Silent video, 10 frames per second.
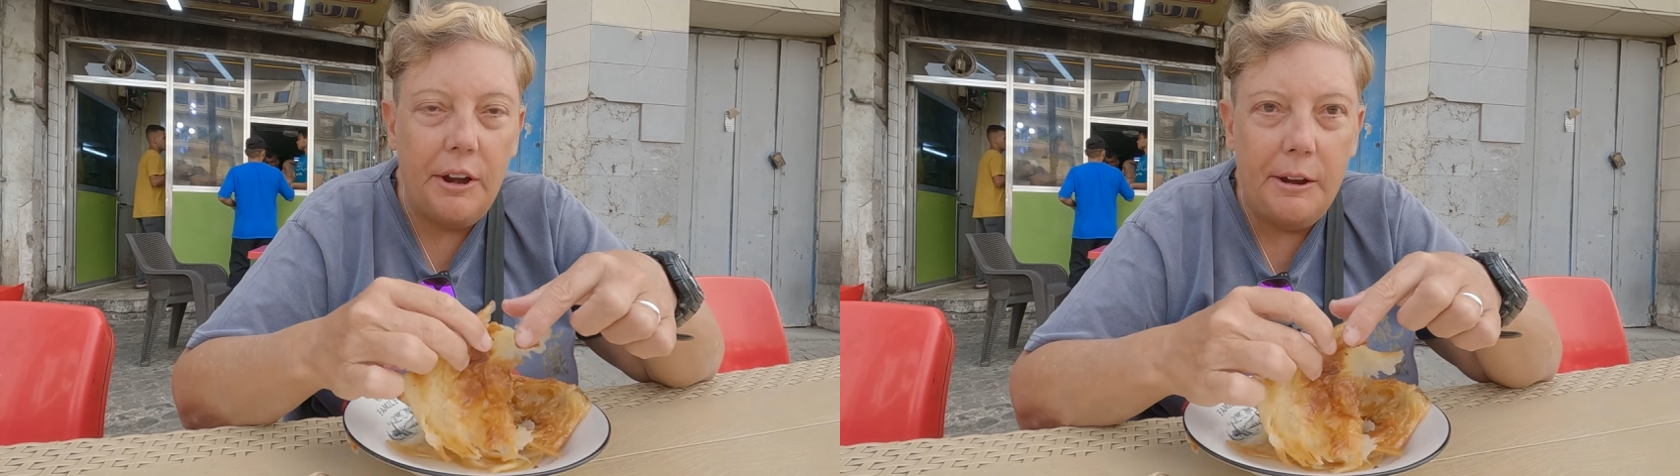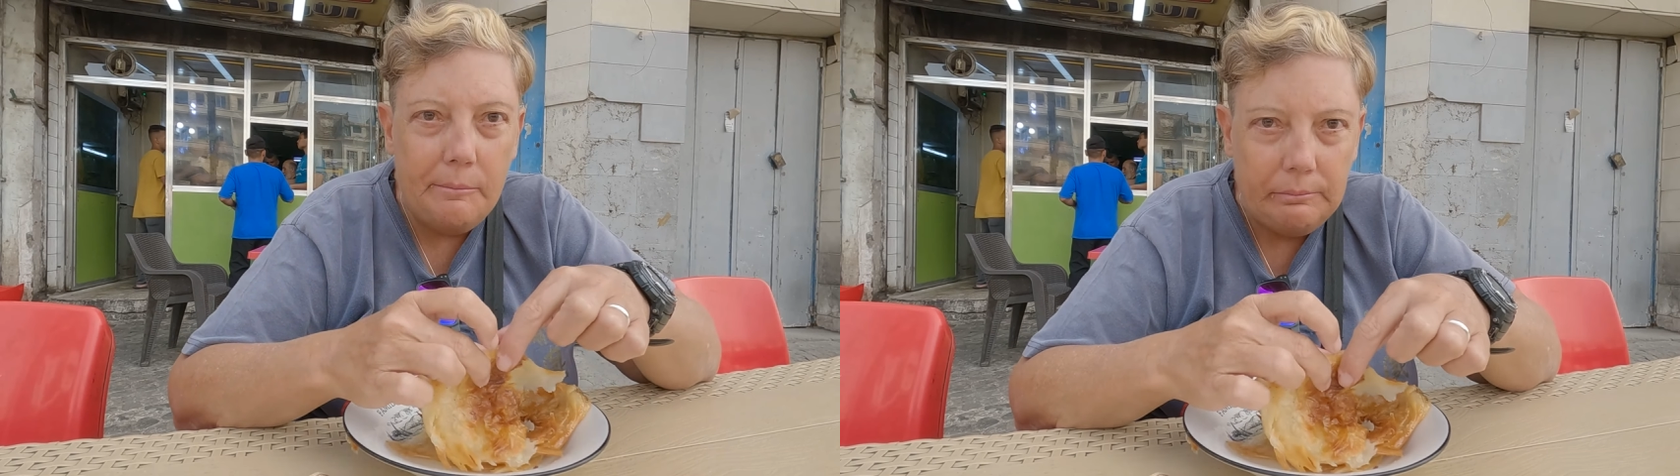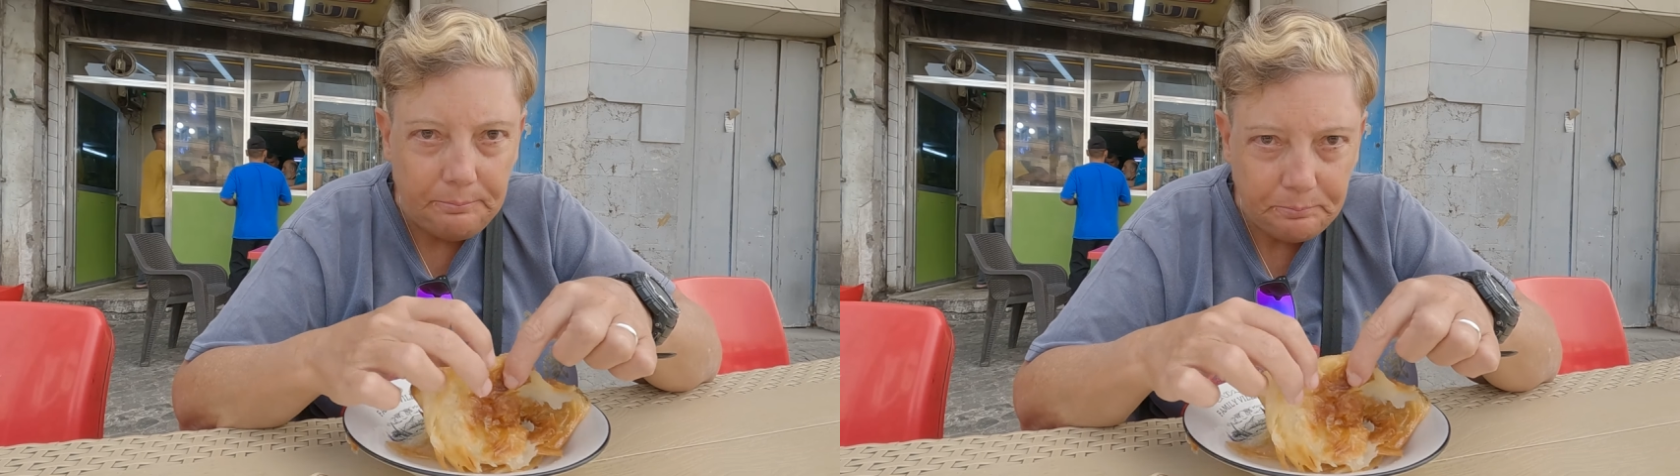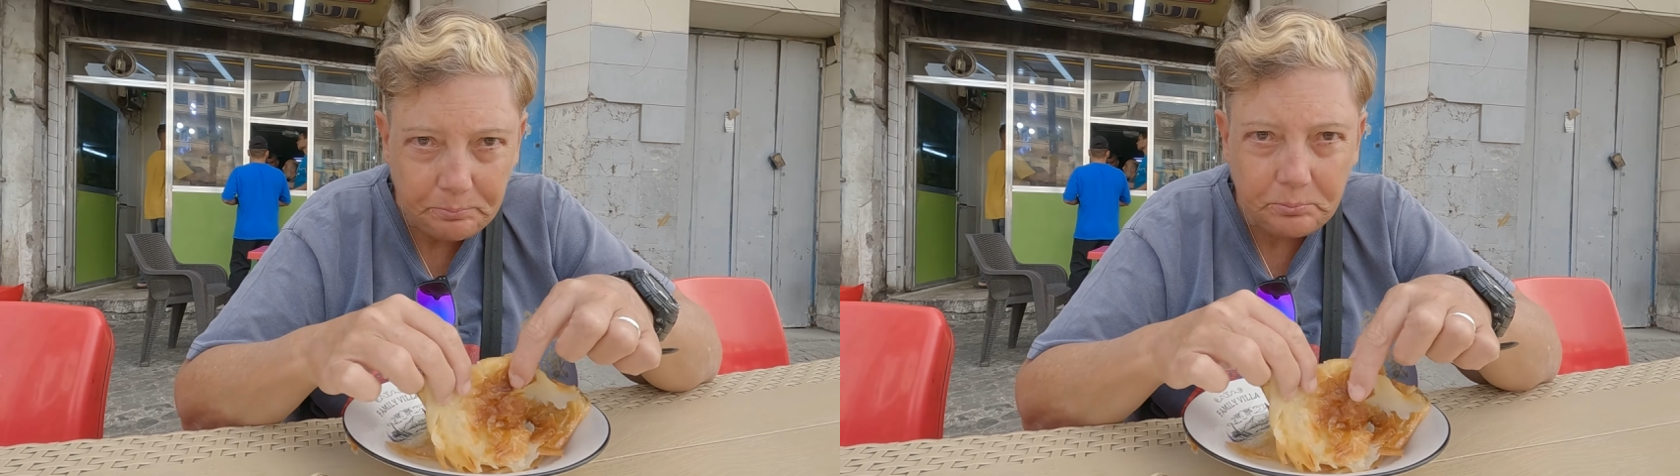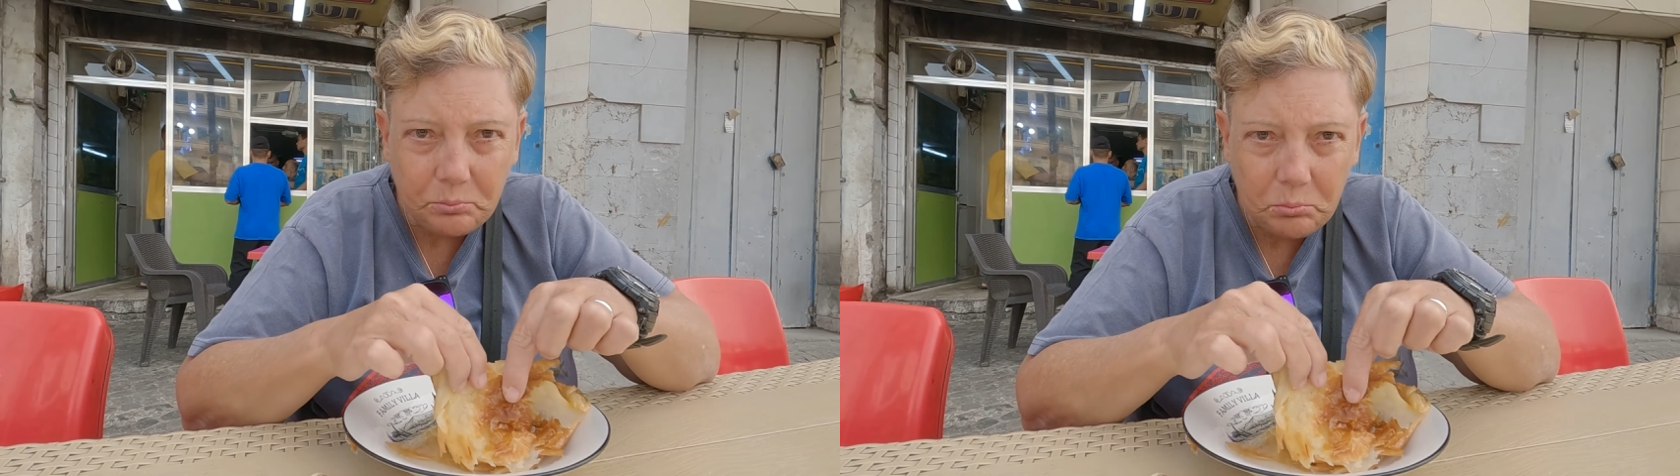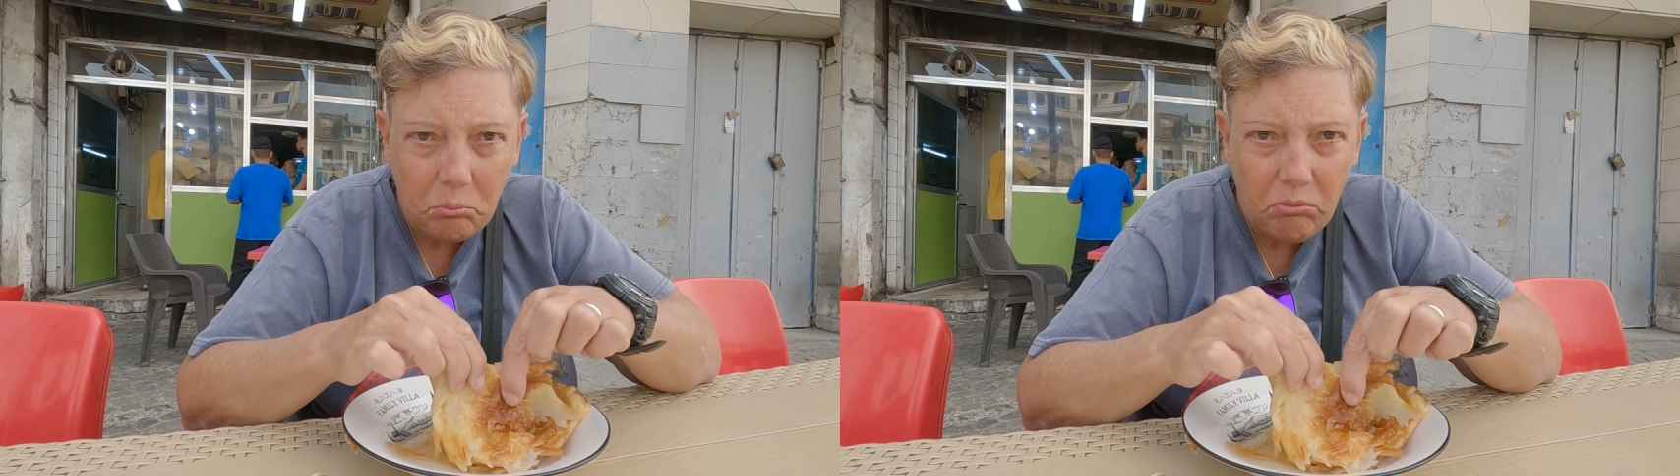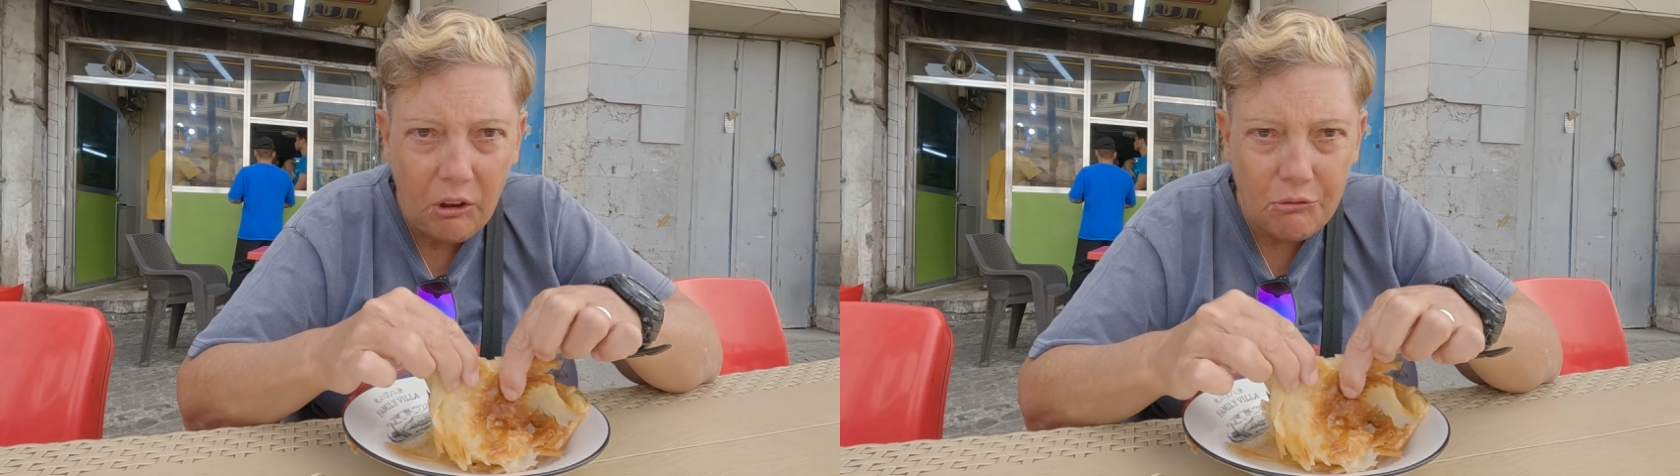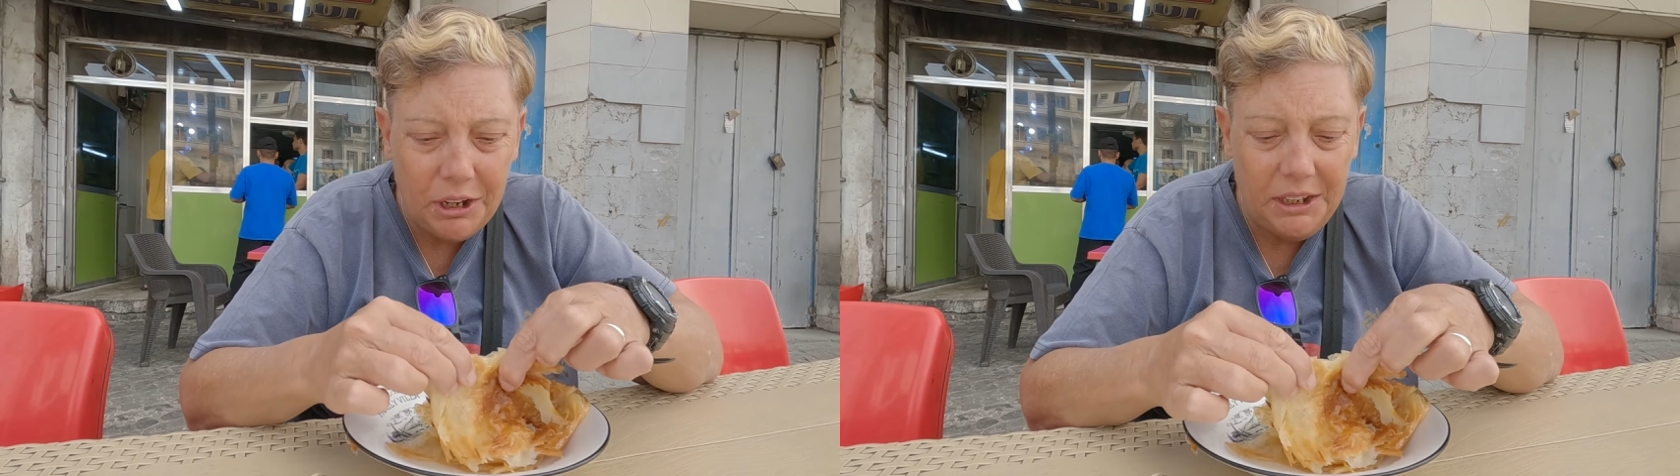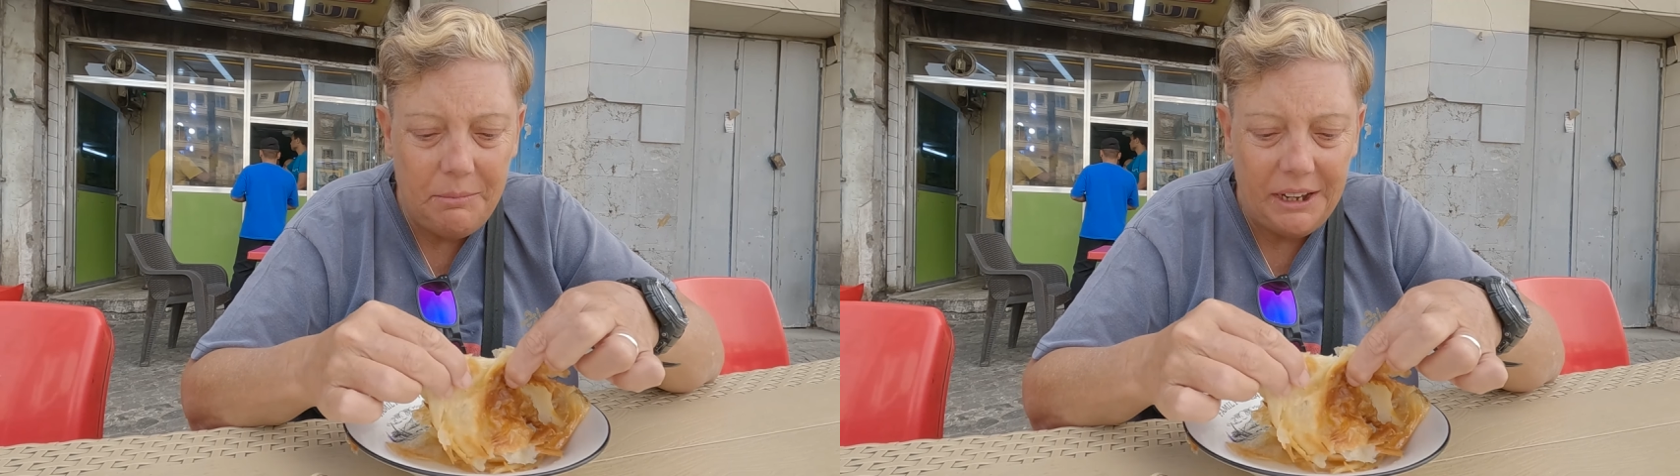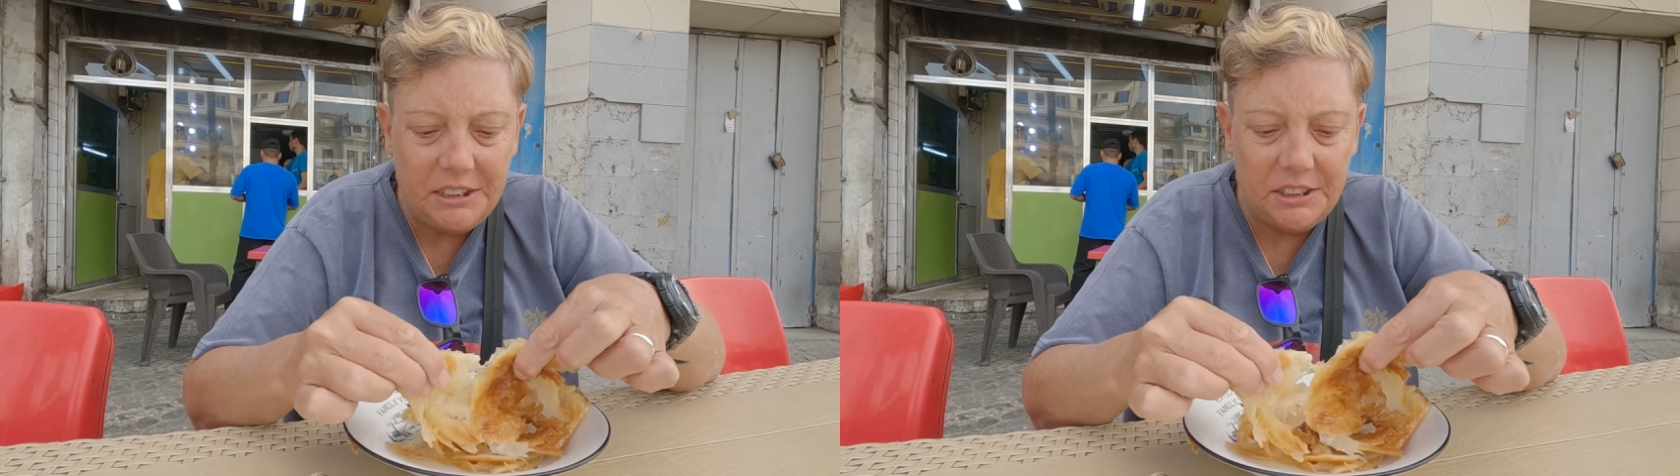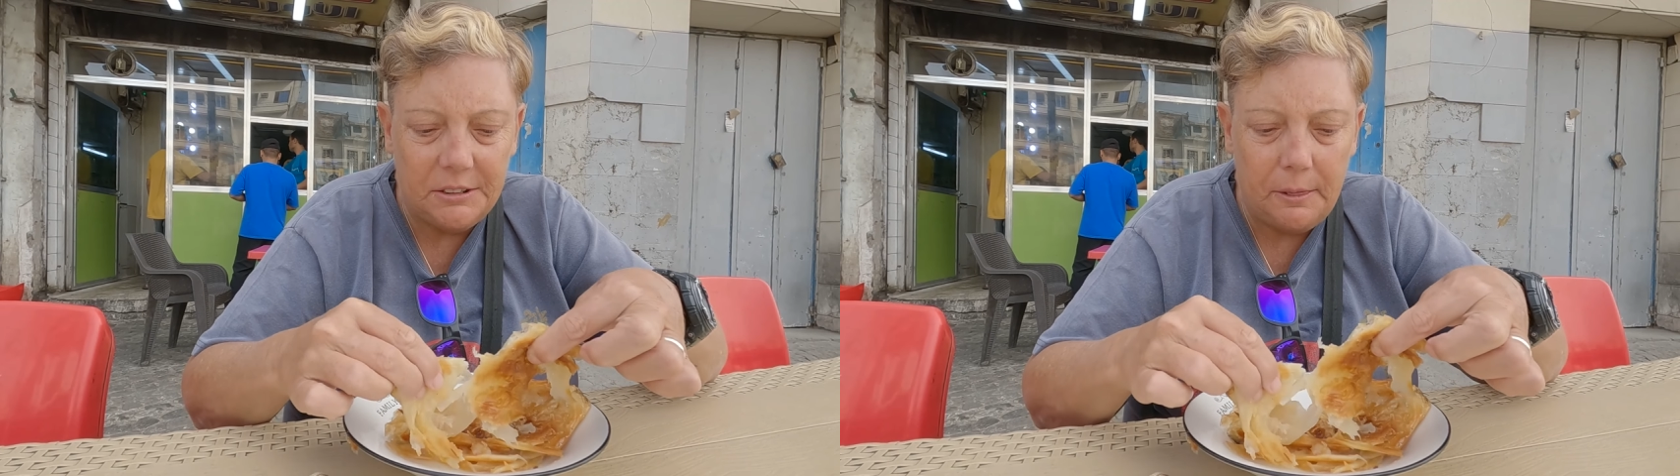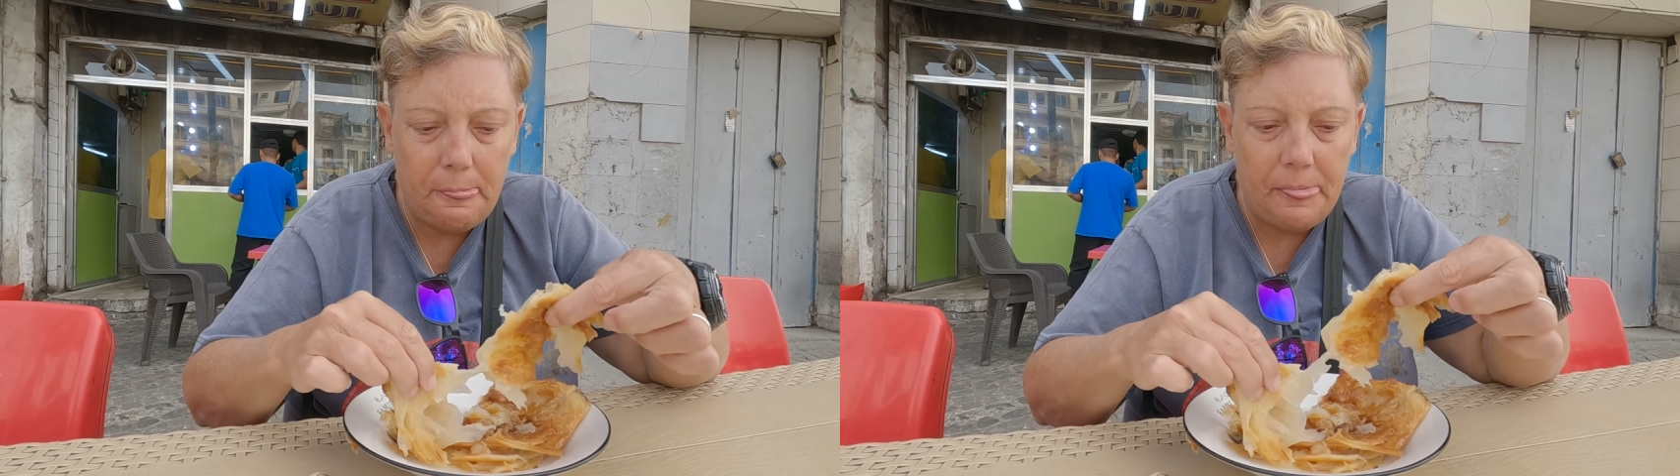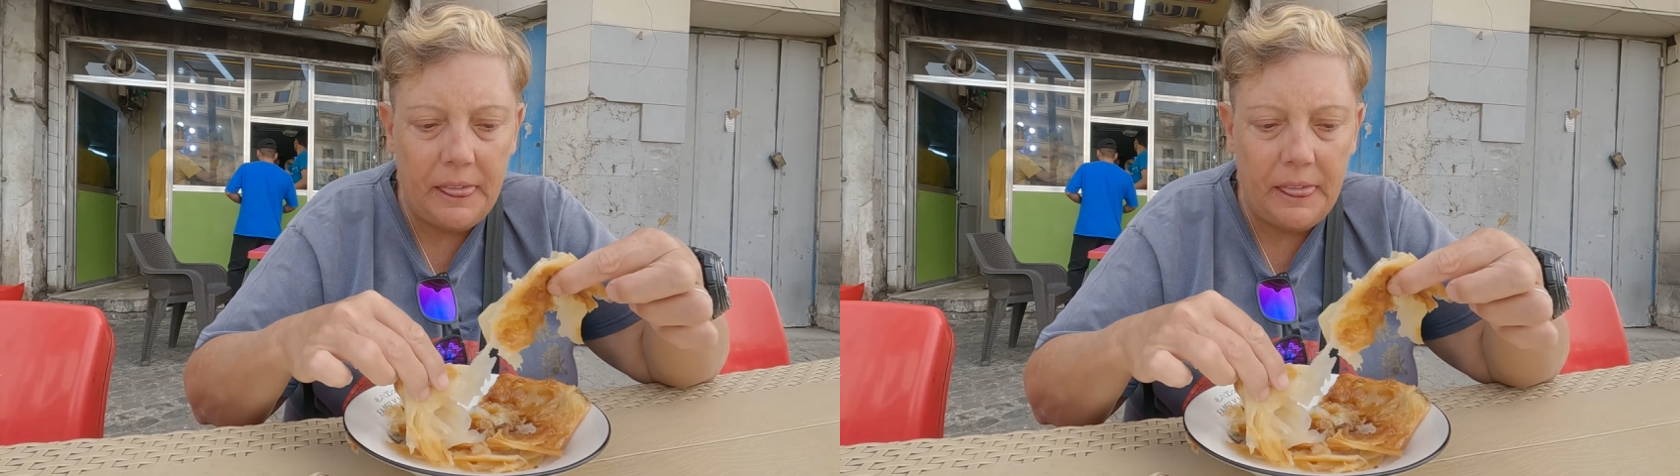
cream really makes it.